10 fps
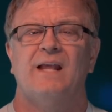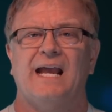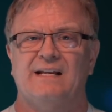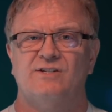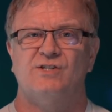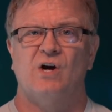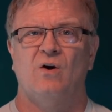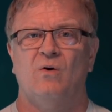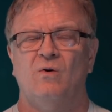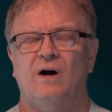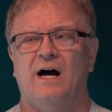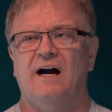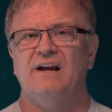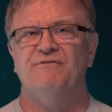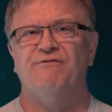And so,
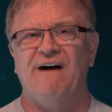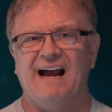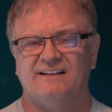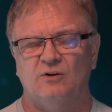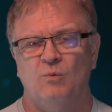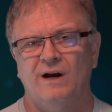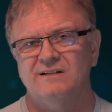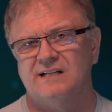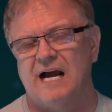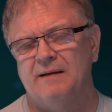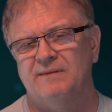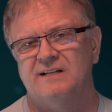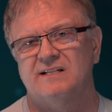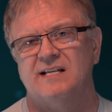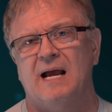in fact, the one time the
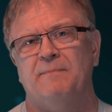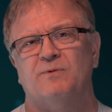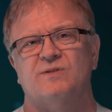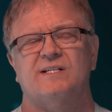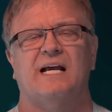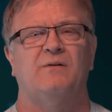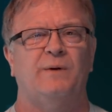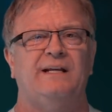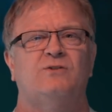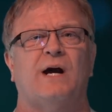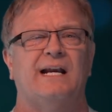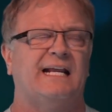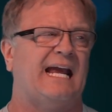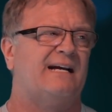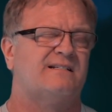disciples said, we tried to
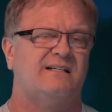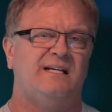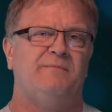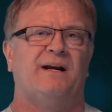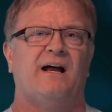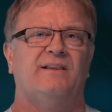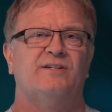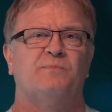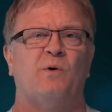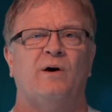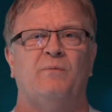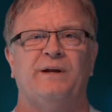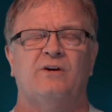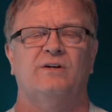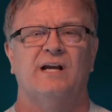cast a demon out of this boy and
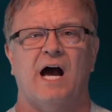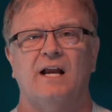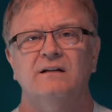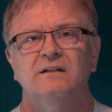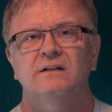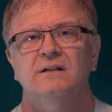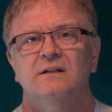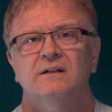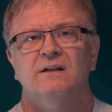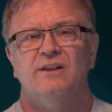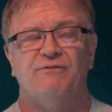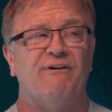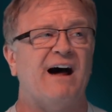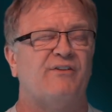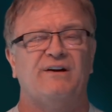we could not. The
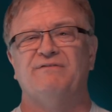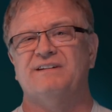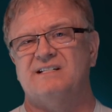father even